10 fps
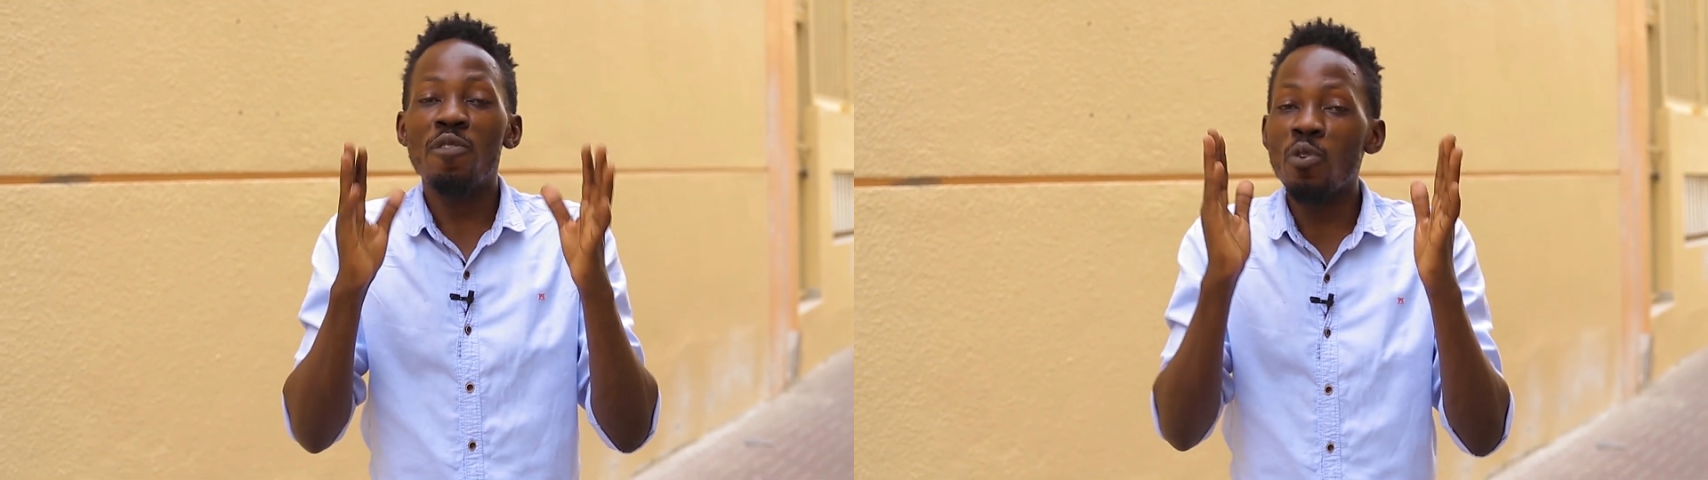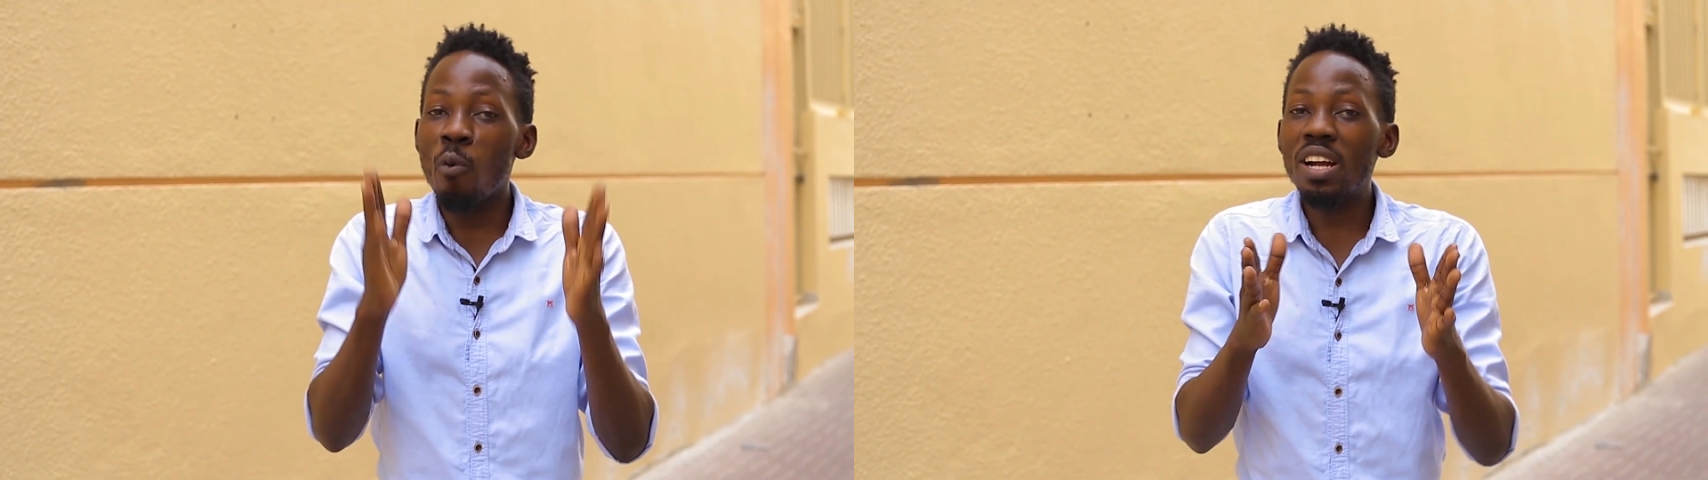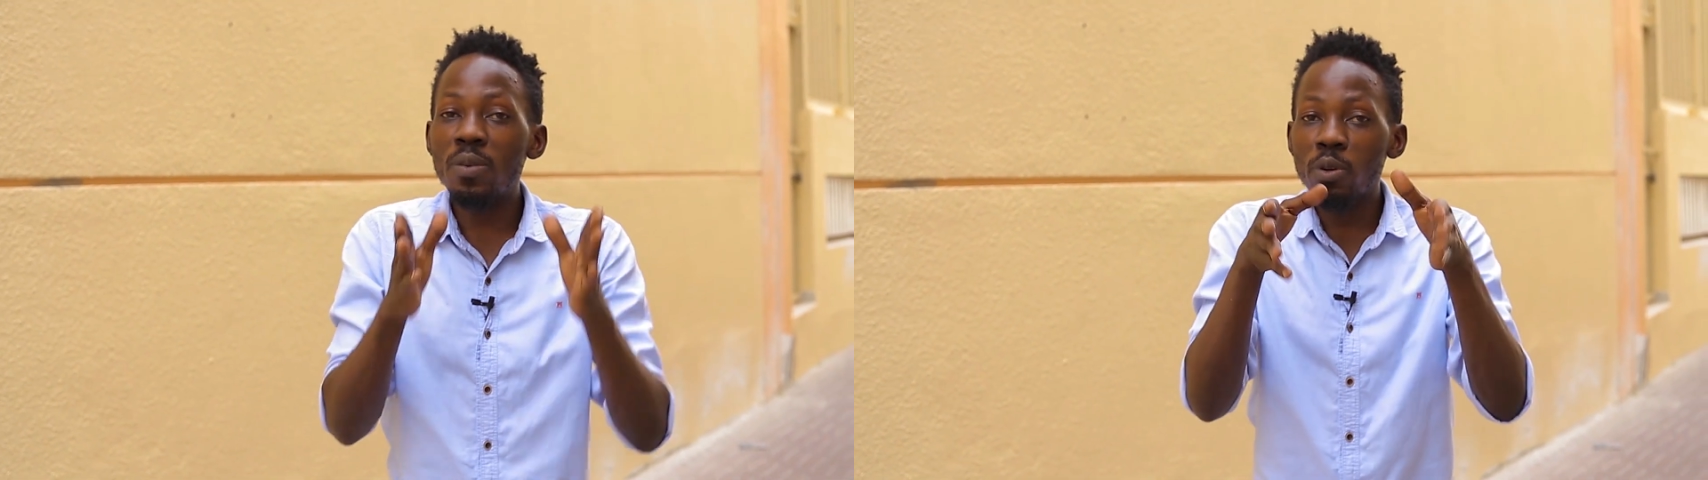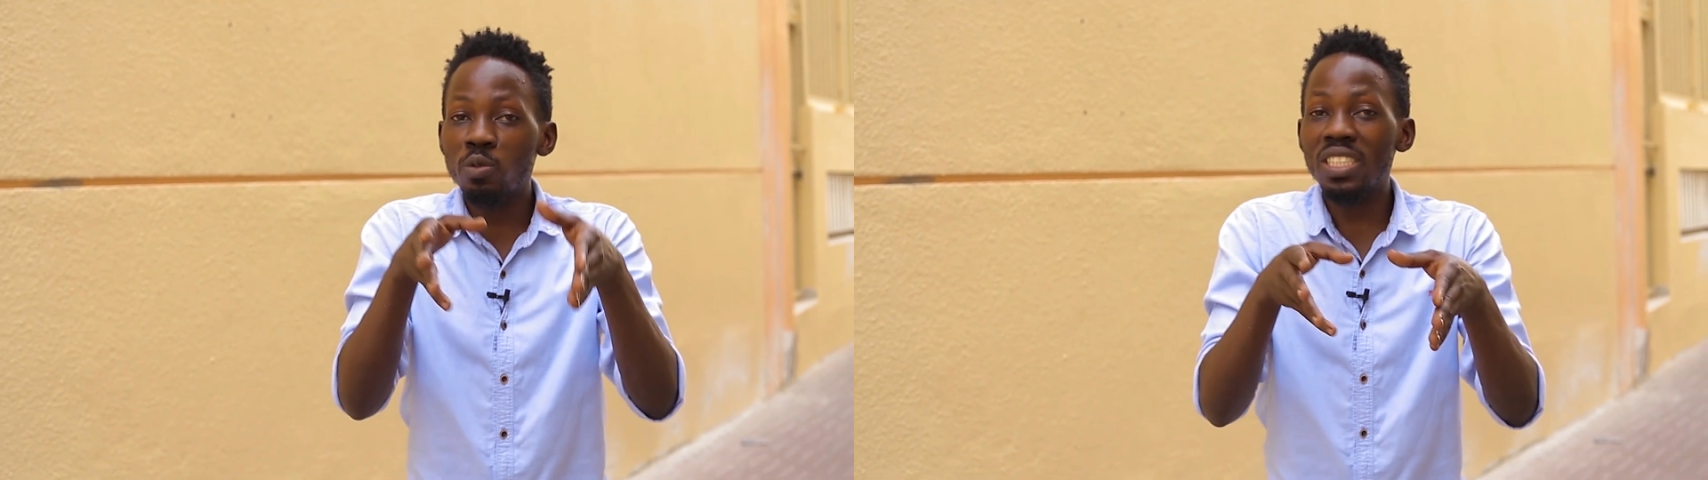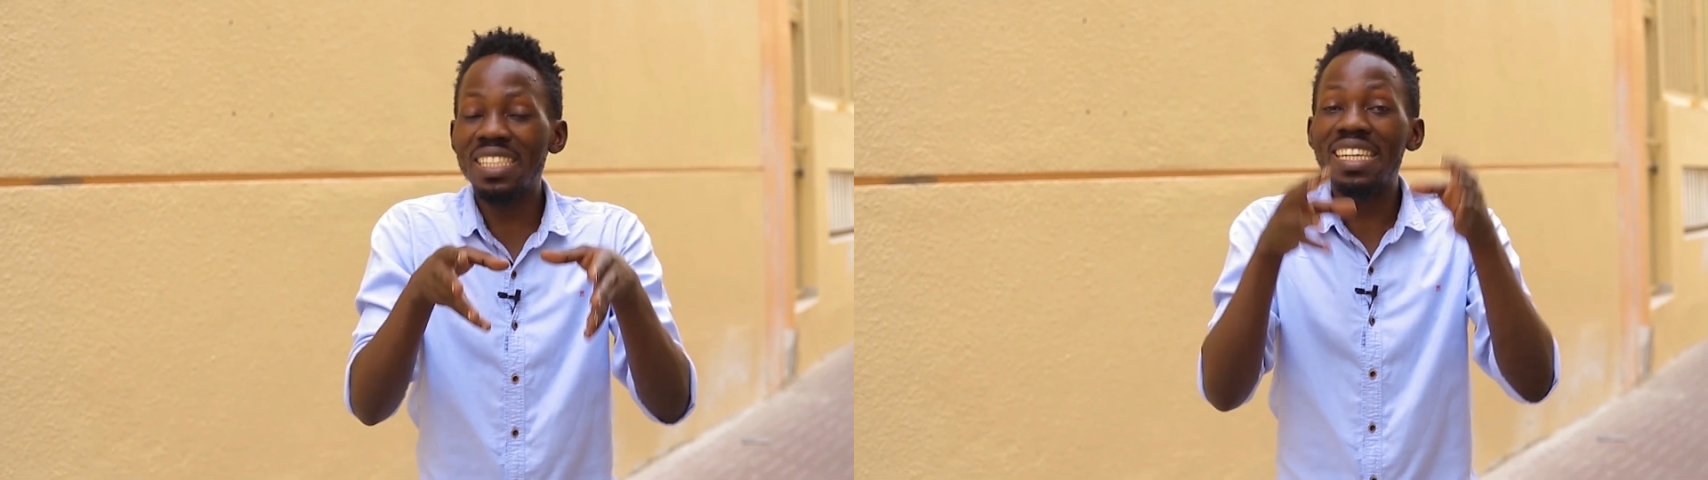If you want
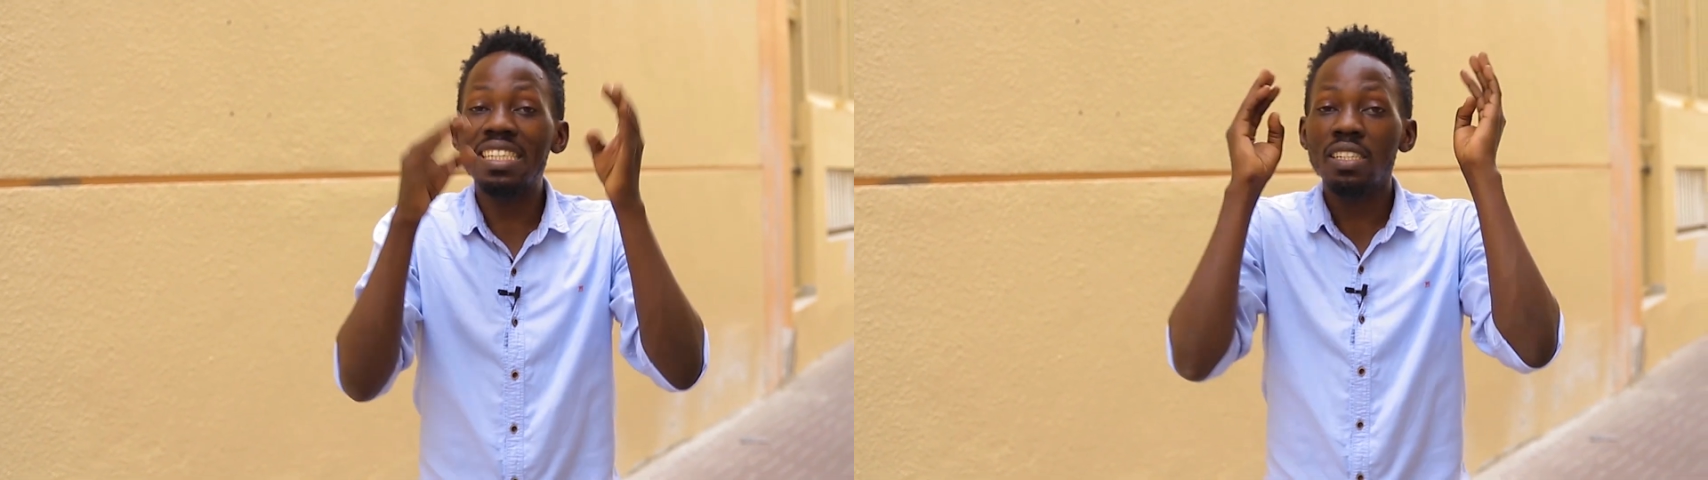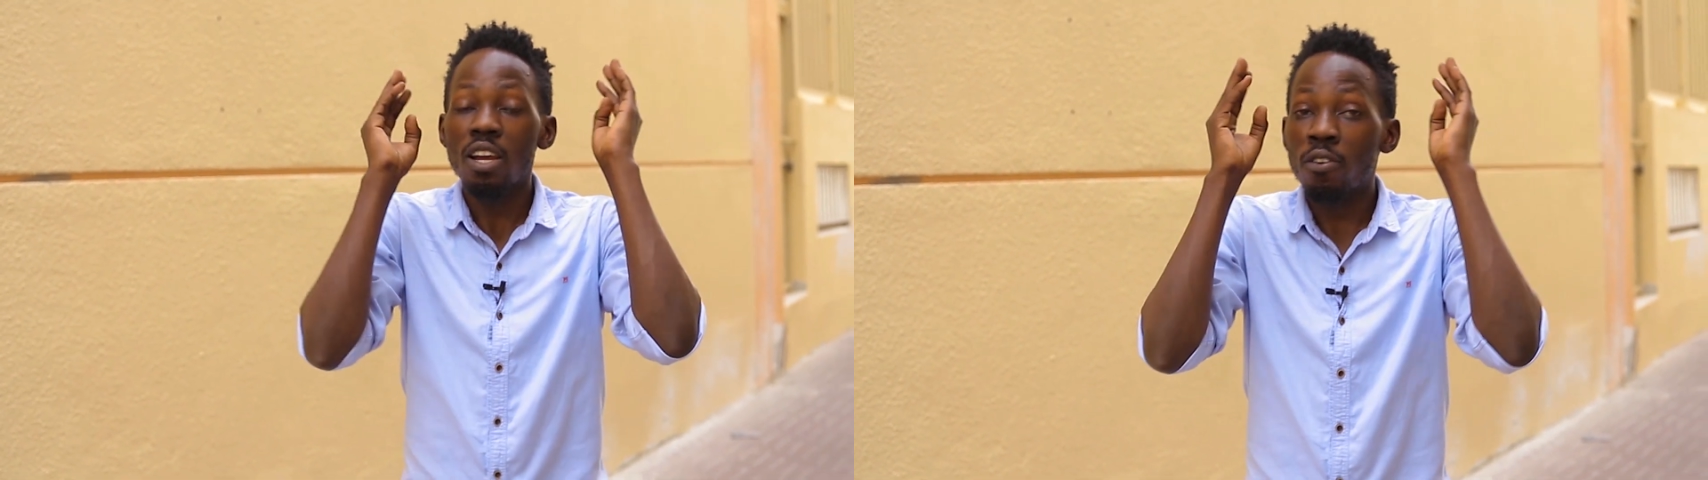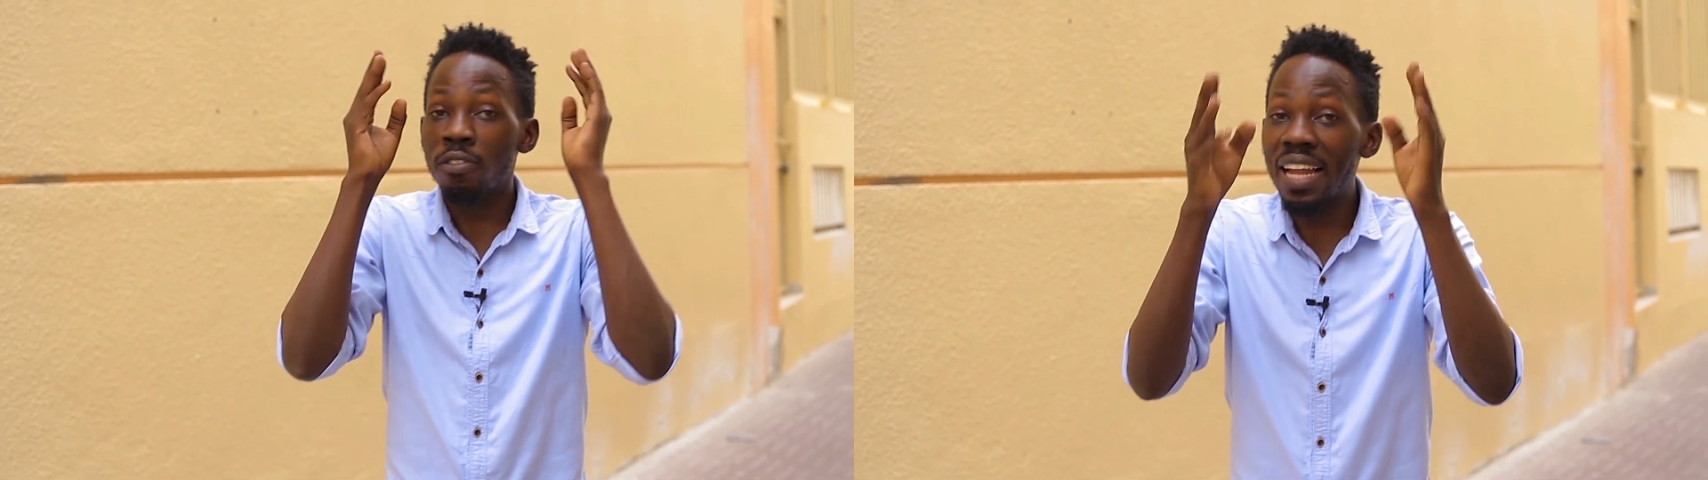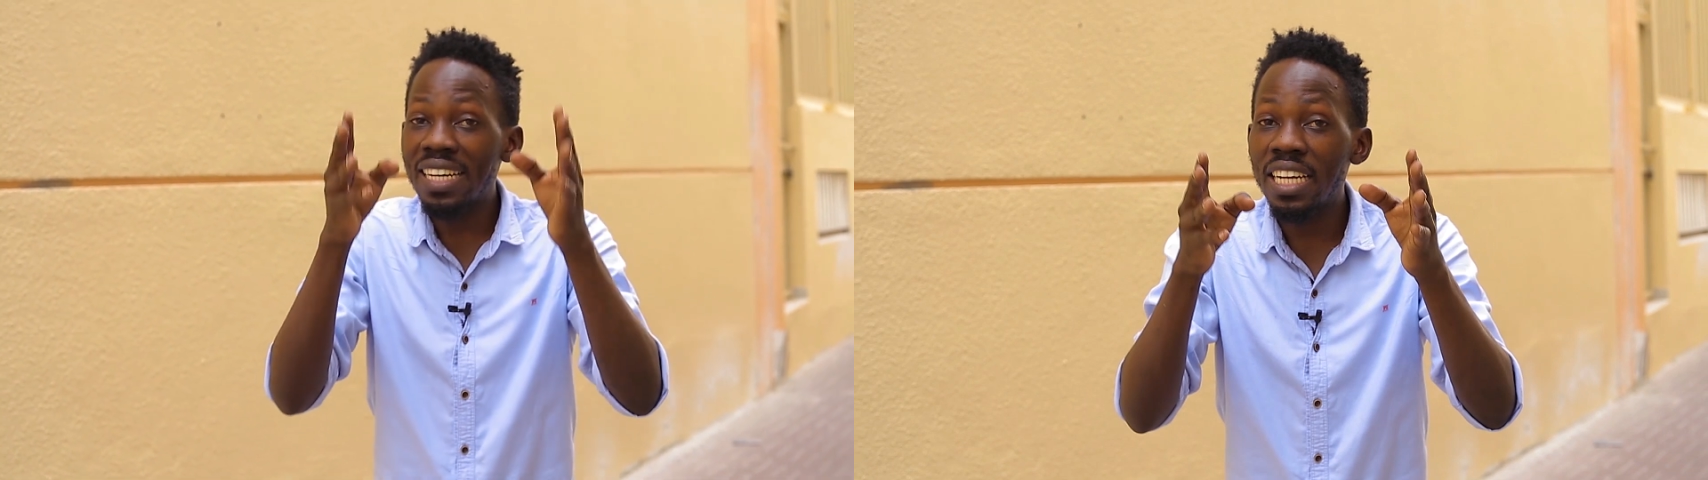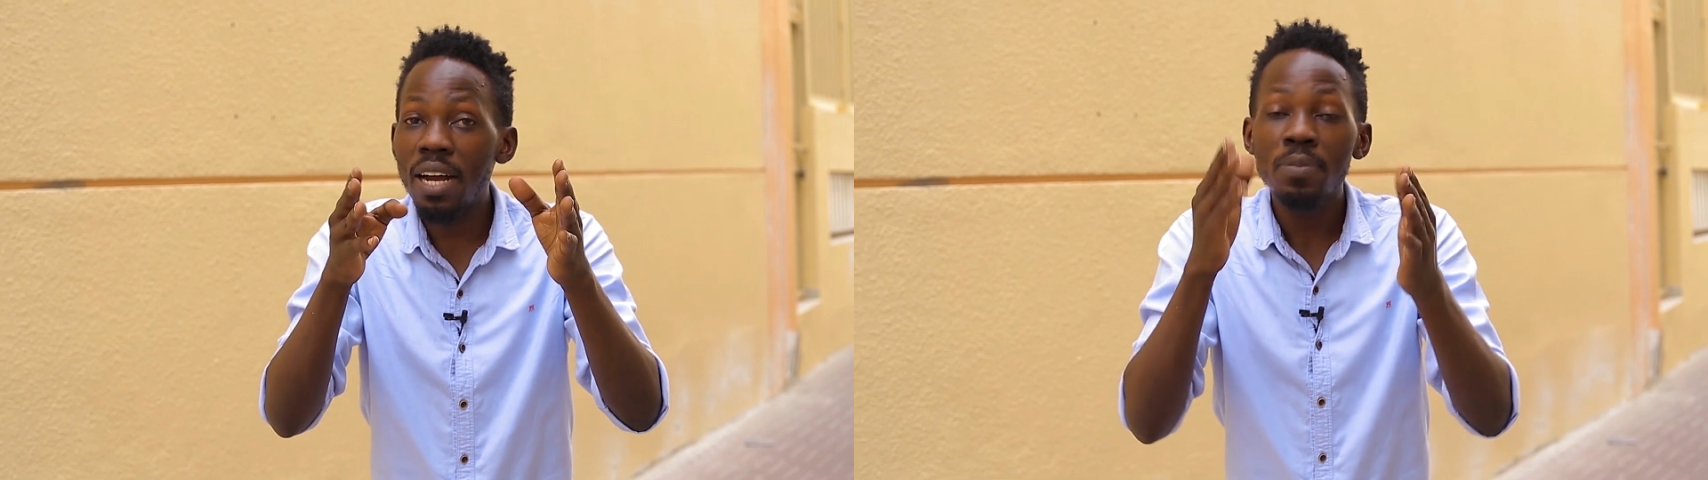portraits that
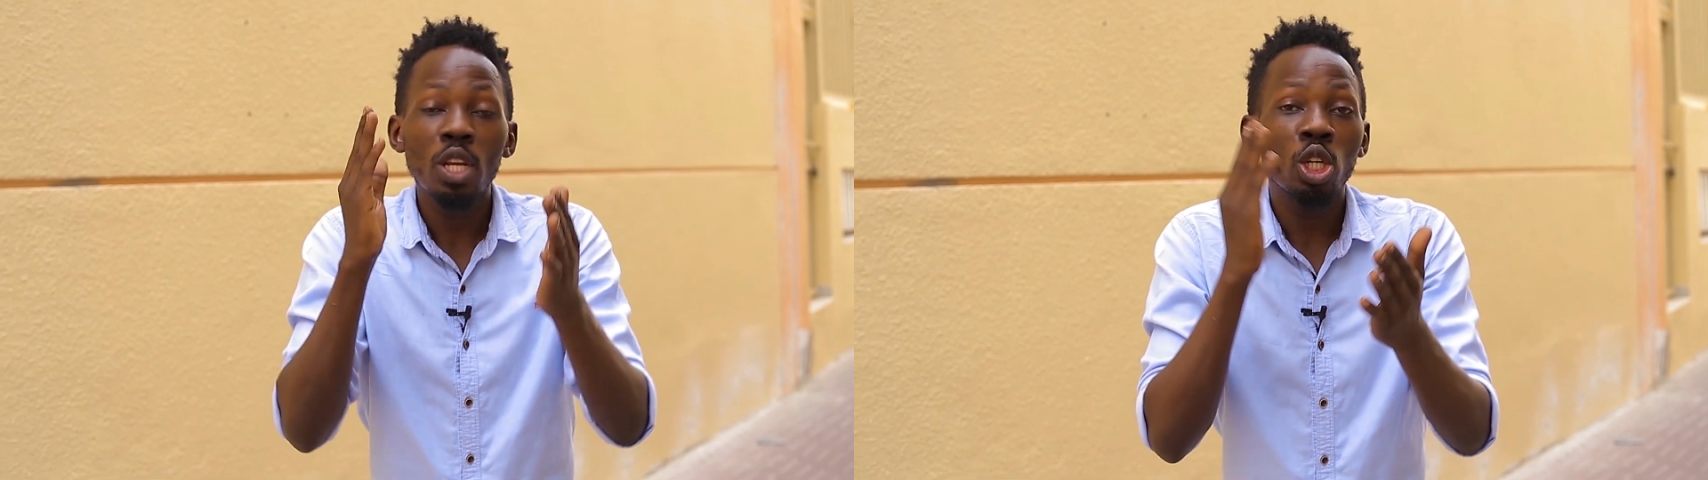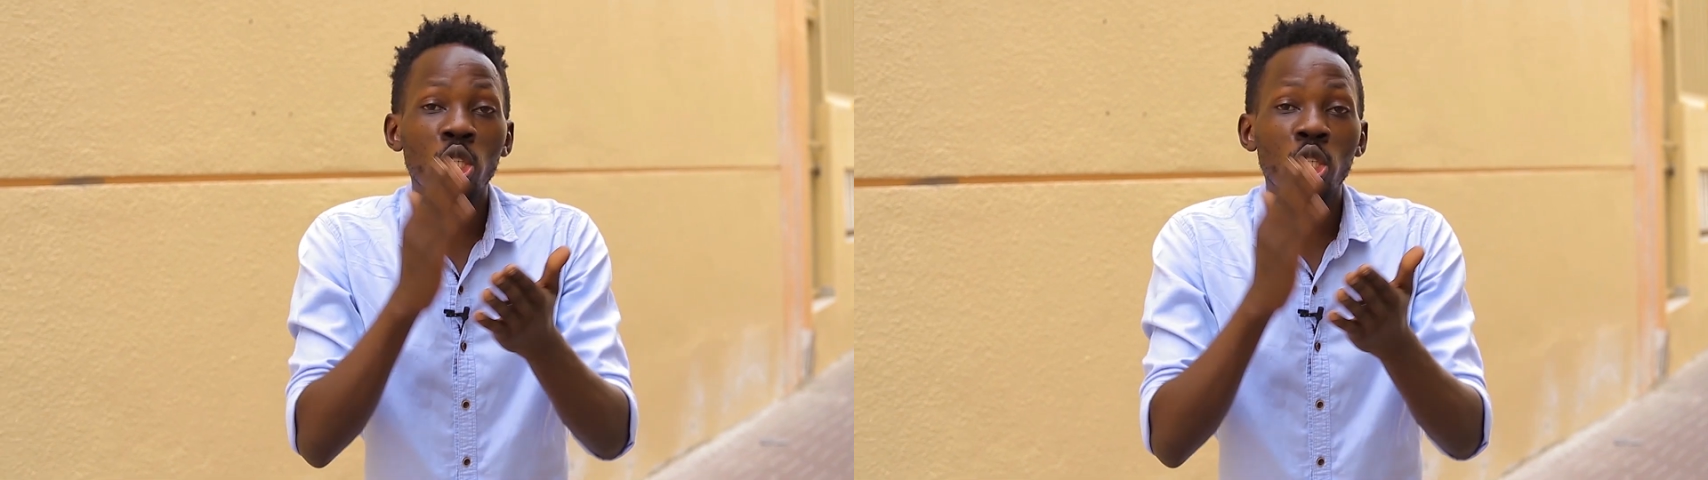flatter,